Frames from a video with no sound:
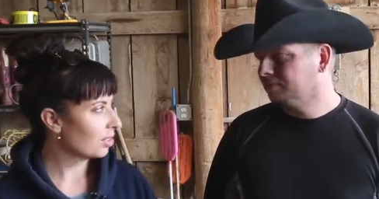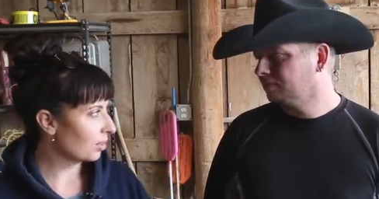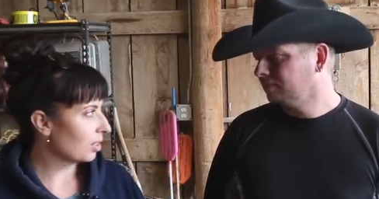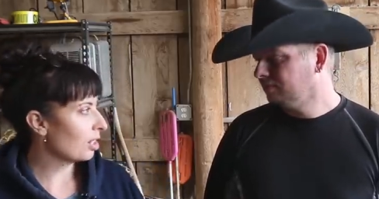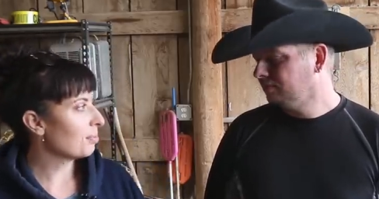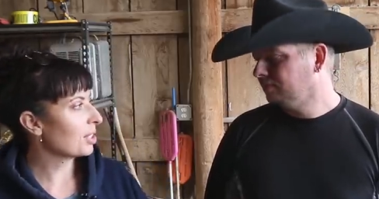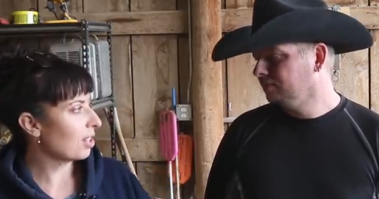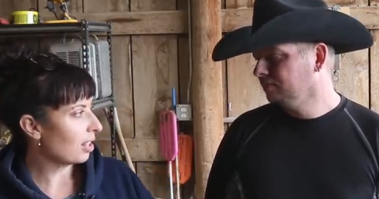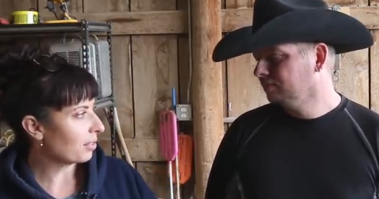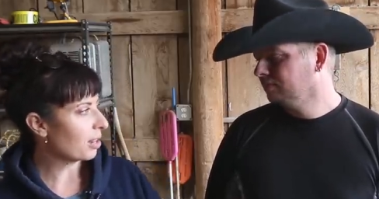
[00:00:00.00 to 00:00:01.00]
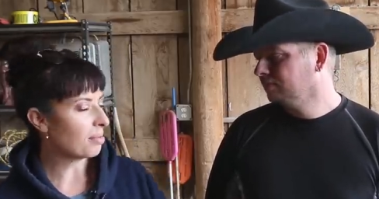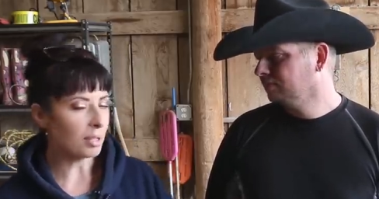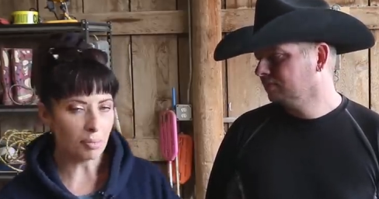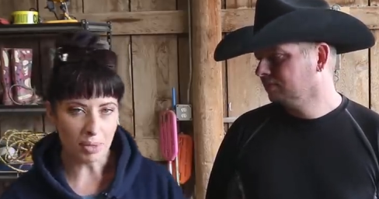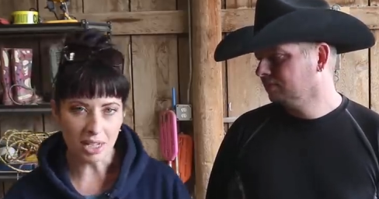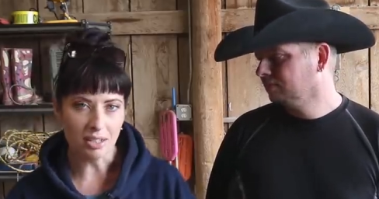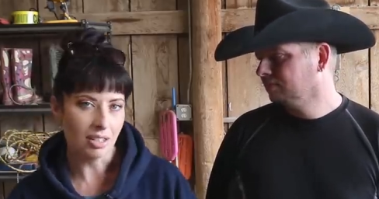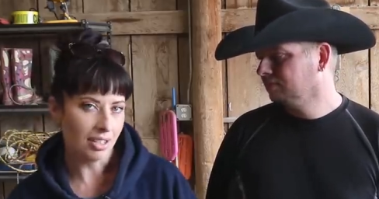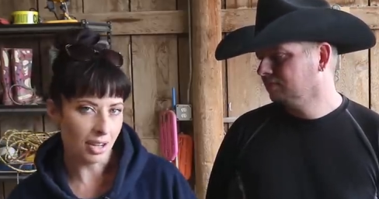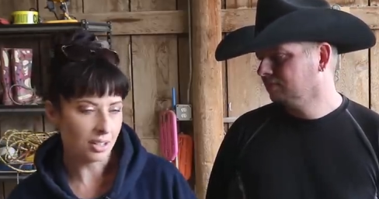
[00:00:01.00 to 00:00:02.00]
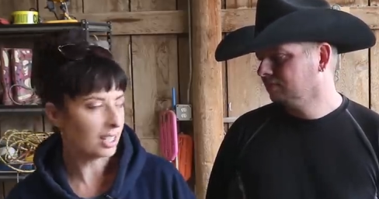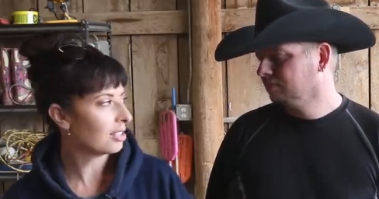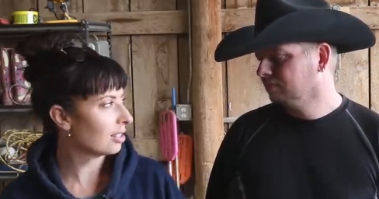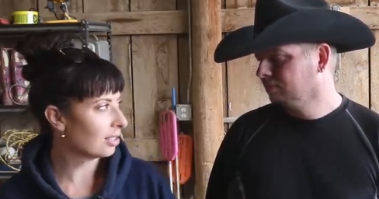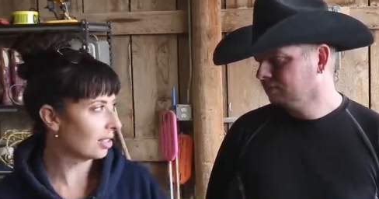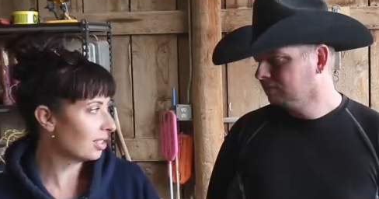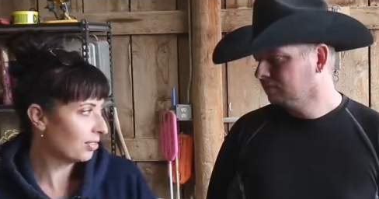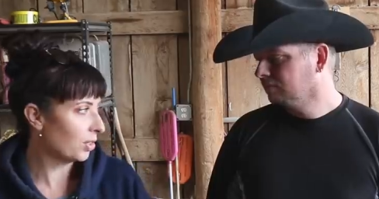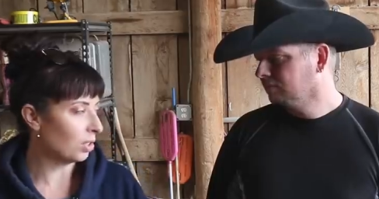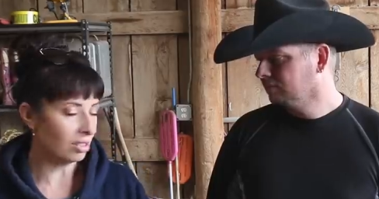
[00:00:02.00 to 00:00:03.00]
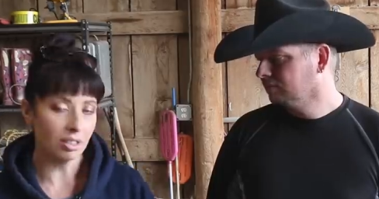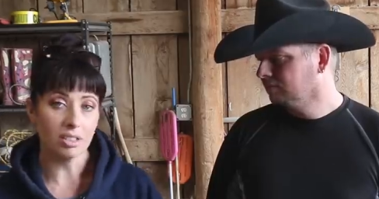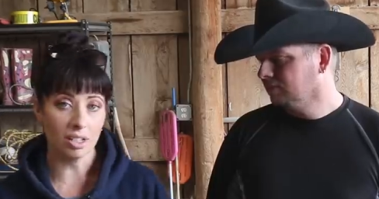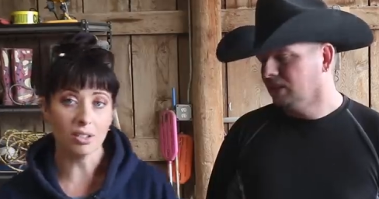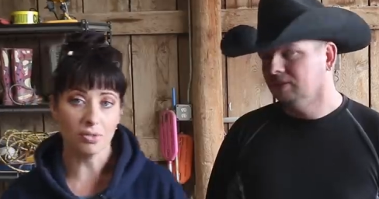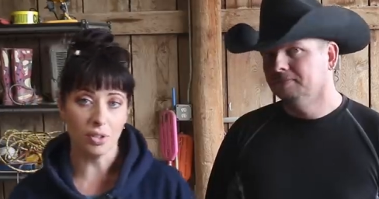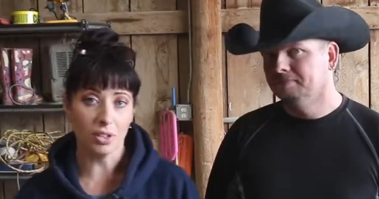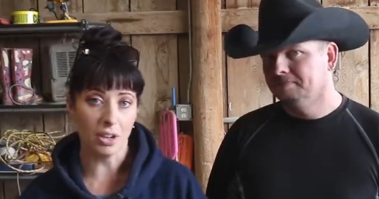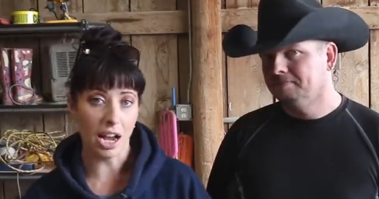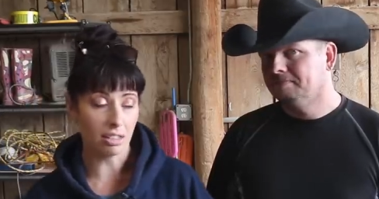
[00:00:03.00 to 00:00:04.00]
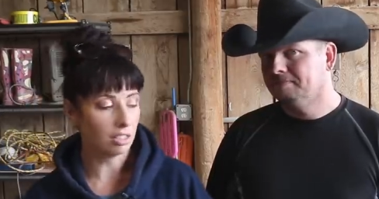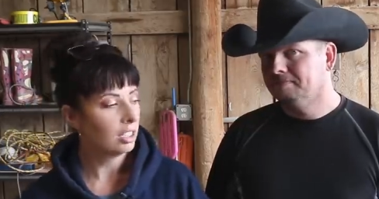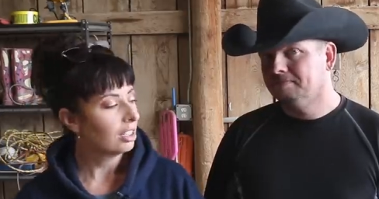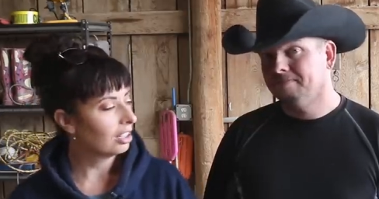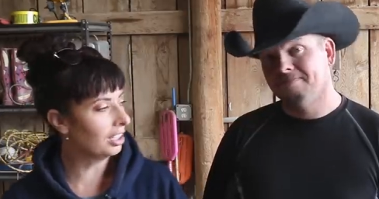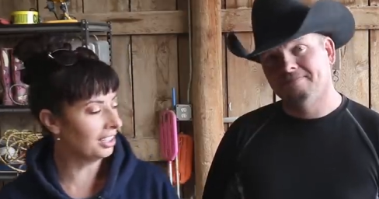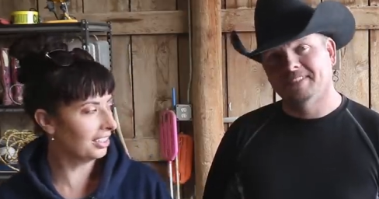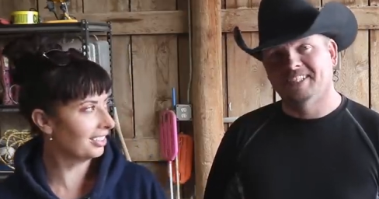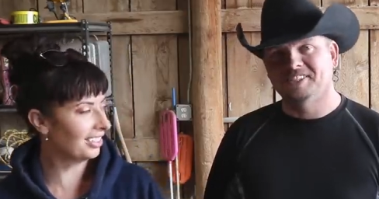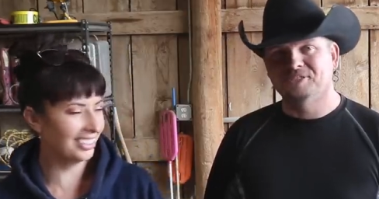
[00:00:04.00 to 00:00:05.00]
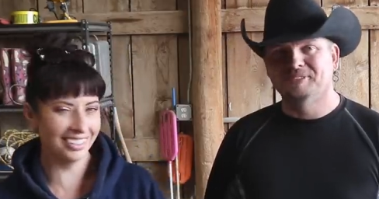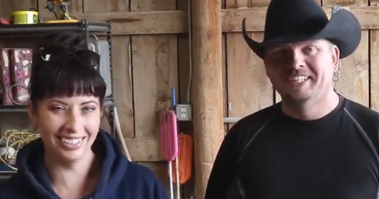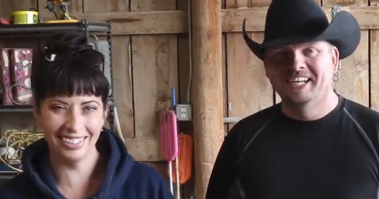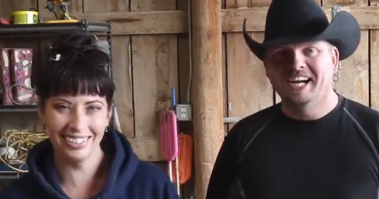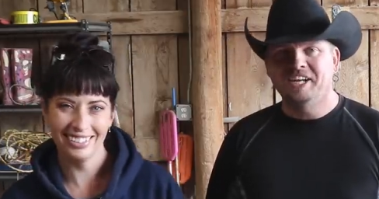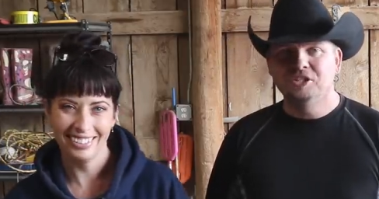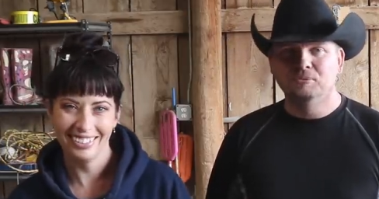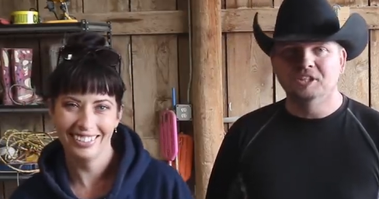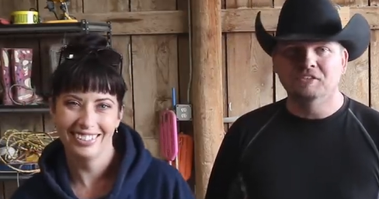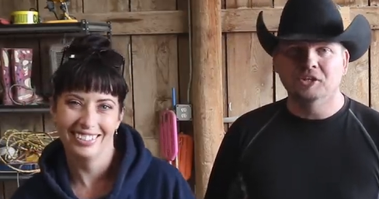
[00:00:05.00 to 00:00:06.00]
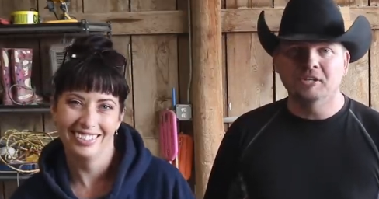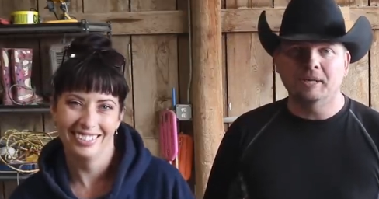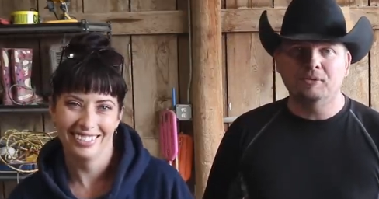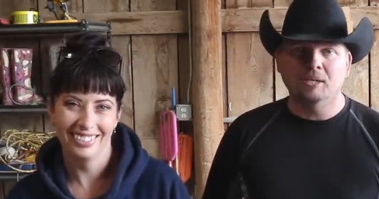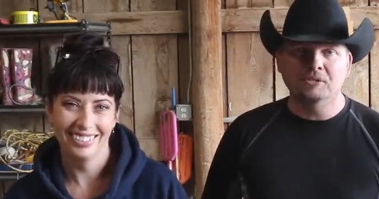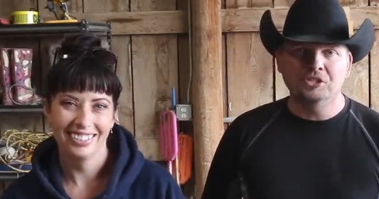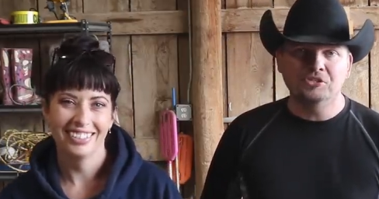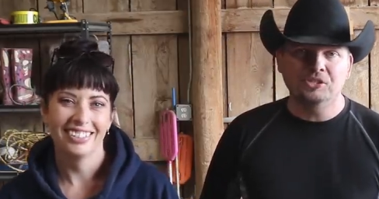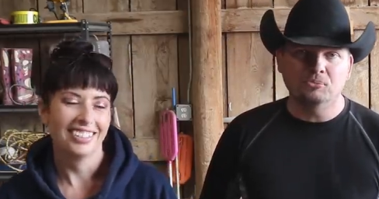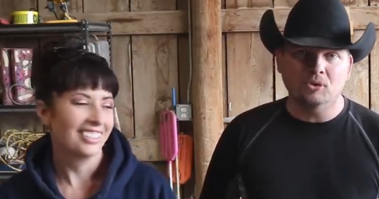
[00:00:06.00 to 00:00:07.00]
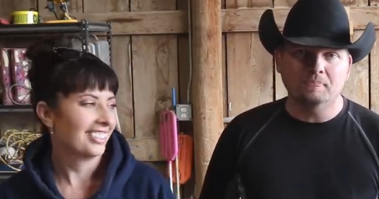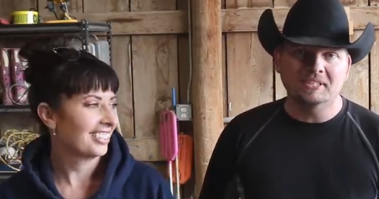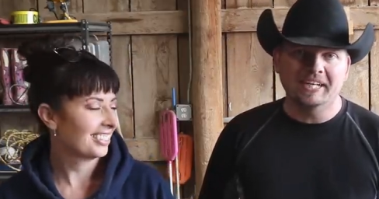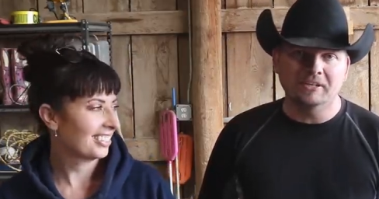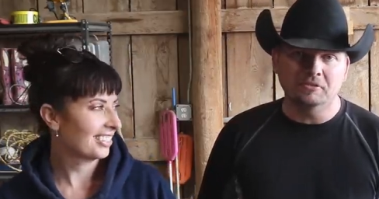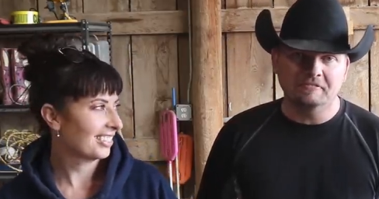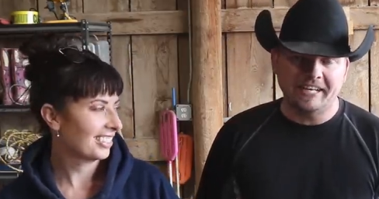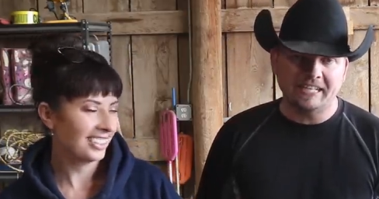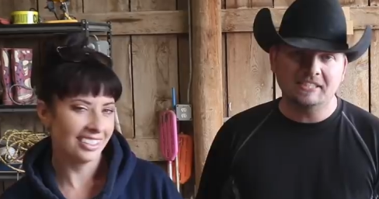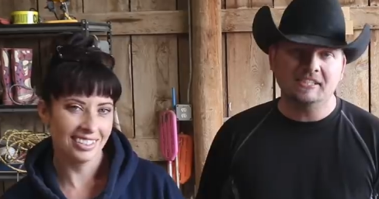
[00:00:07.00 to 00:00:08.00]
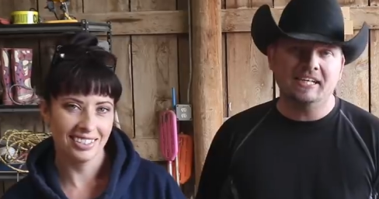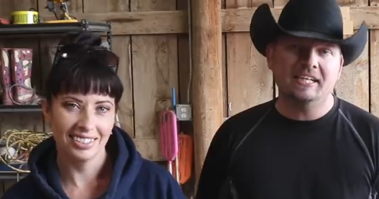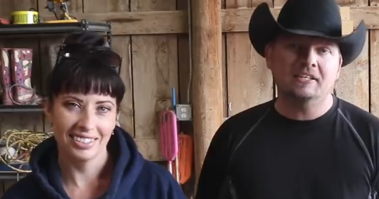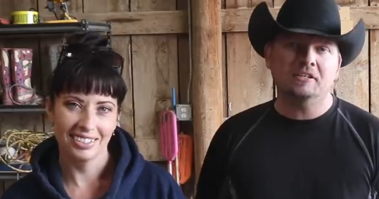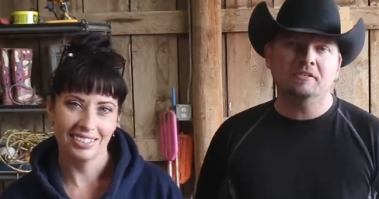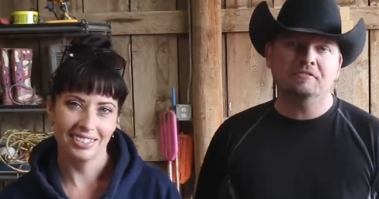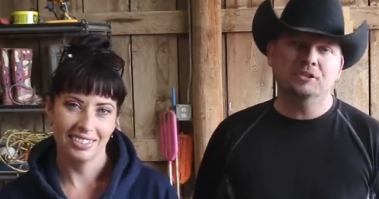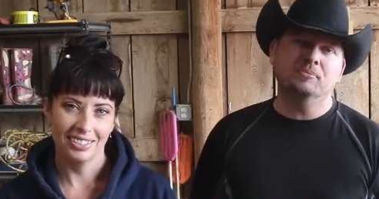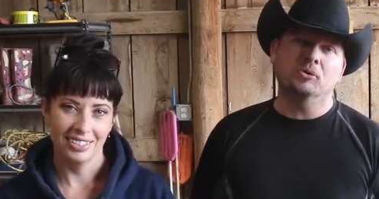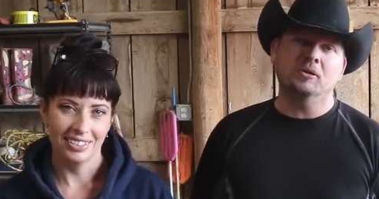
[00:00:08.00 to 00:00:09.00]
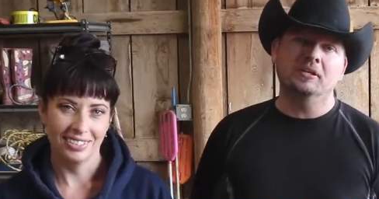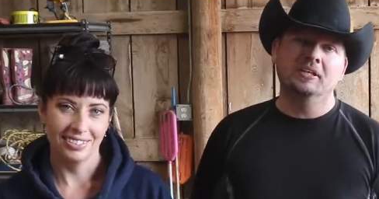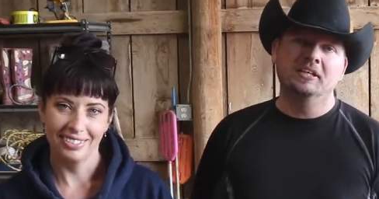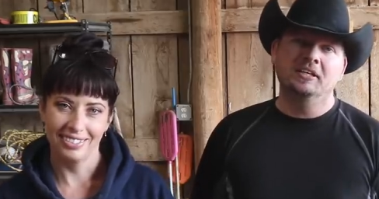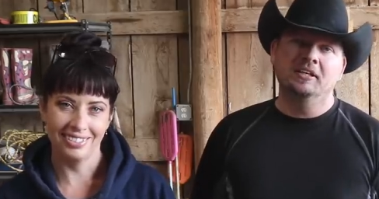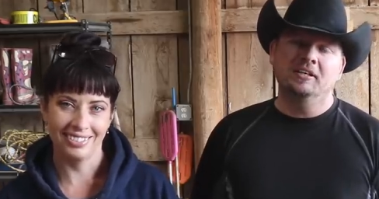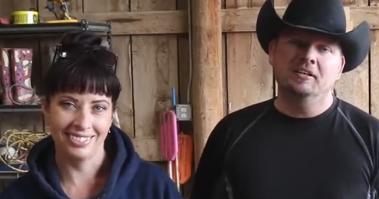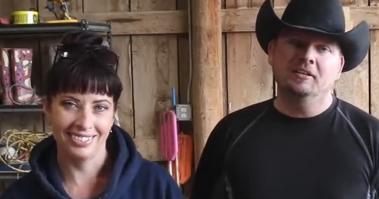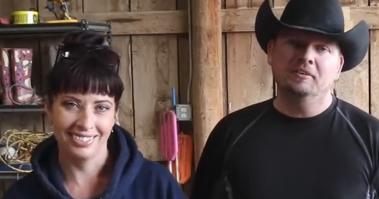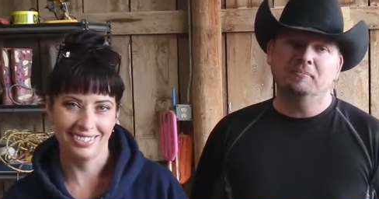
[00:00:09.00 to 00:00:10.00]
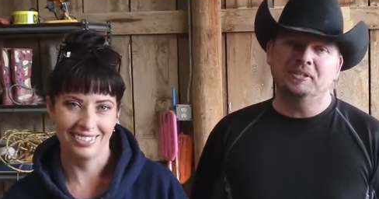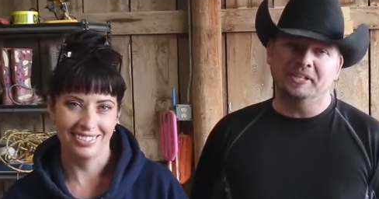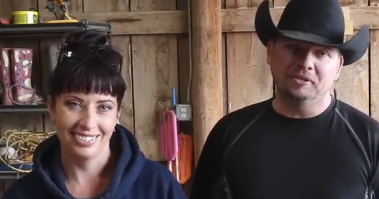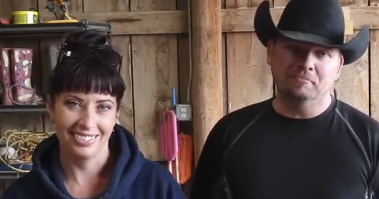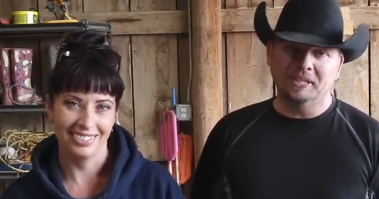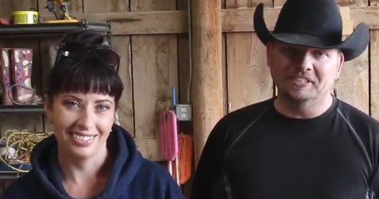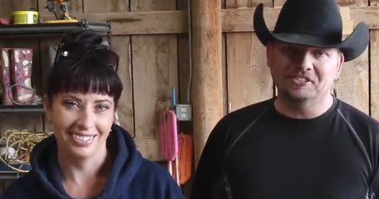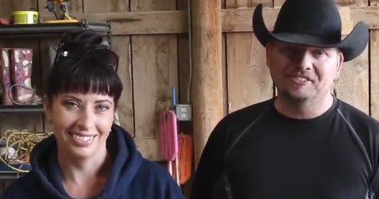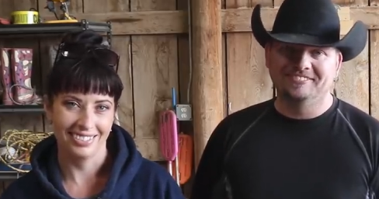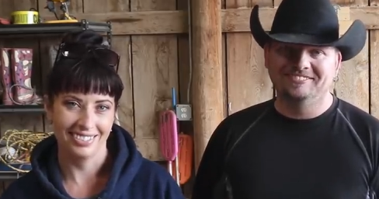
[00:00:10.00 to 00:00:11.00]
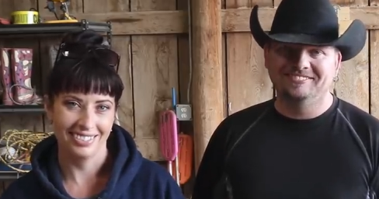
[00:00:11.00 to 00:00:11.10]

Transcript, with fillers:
Speaker 1: turnips, kohlrabi, beets, carrots. It's full. It's also full of grass. Awesome.
Speaker 2: I do believe, though, that I promised you some more potato facts and a few more potato puns.